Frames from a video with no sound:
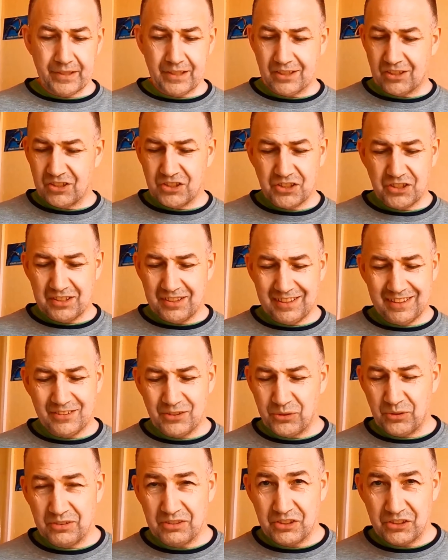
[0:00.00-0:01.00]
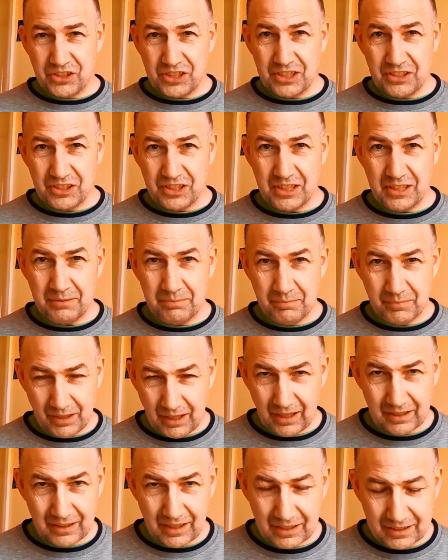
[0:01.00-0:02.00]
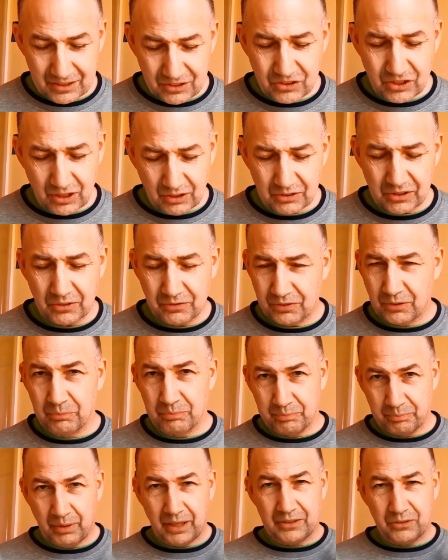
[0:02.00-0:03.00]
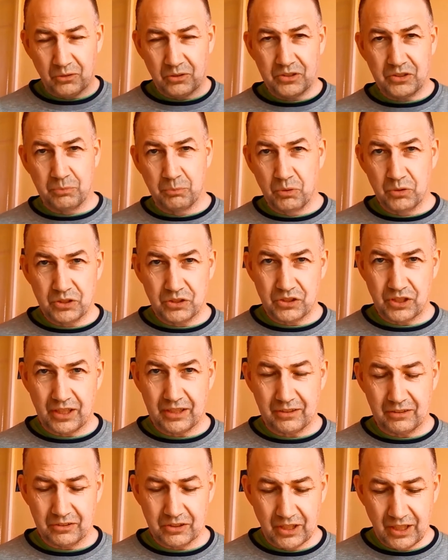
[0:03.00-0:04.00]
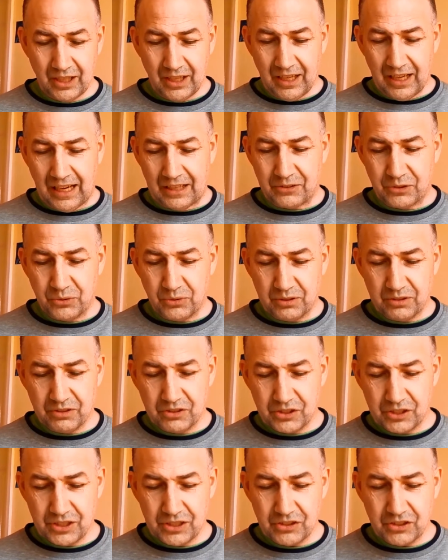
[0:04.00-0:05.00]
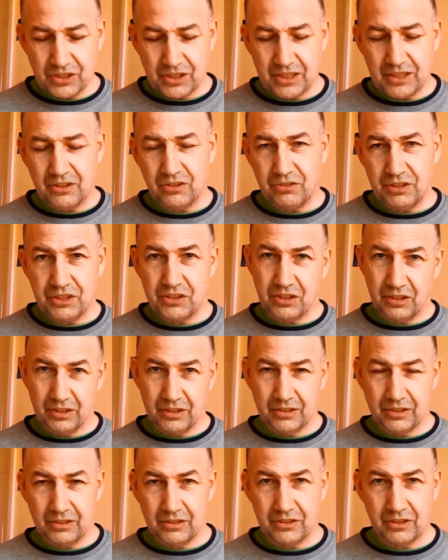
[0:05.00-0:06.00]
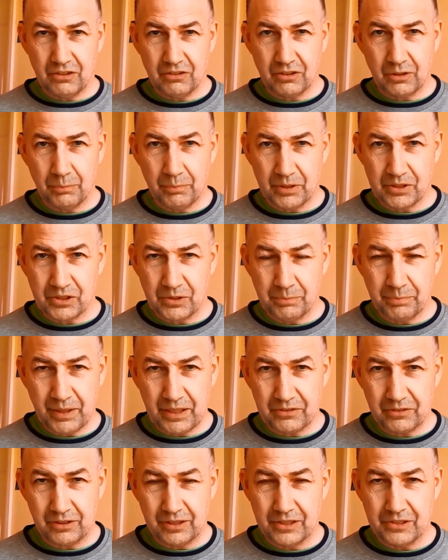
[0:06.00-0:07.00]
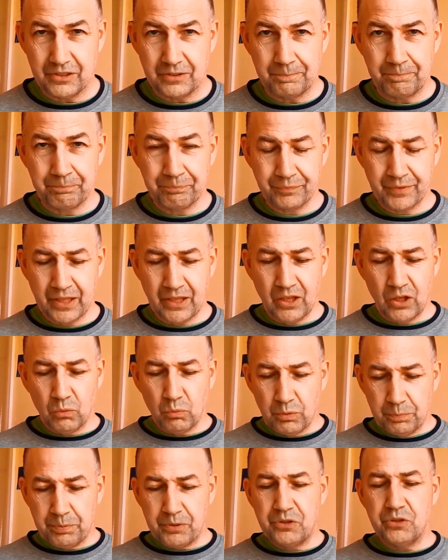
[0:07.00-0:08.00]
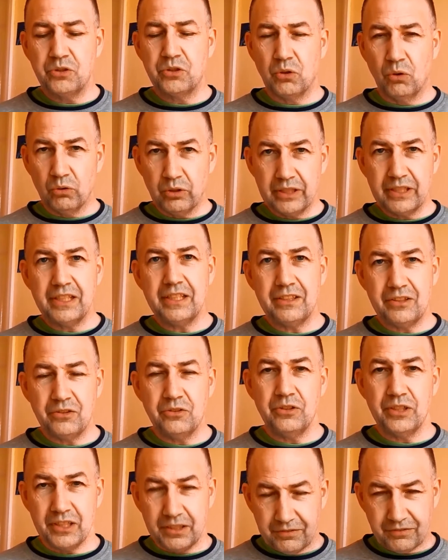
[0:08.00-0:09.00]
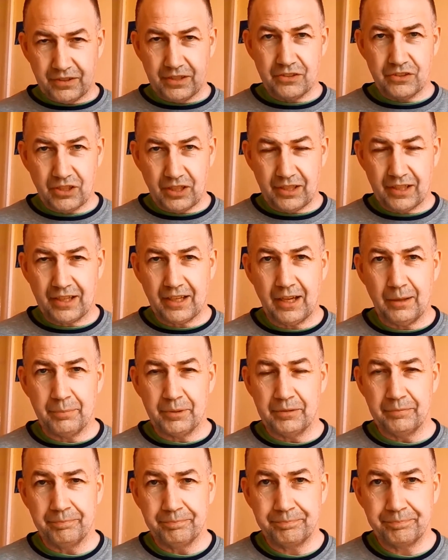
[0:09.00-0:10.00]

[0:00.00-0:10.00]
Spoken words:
Because 200cc, I can tell you from my knowledge of motorcycles, a 200cc 3-cylinder internal combustion petrol engine would produce all the heat you need for inside a cabin.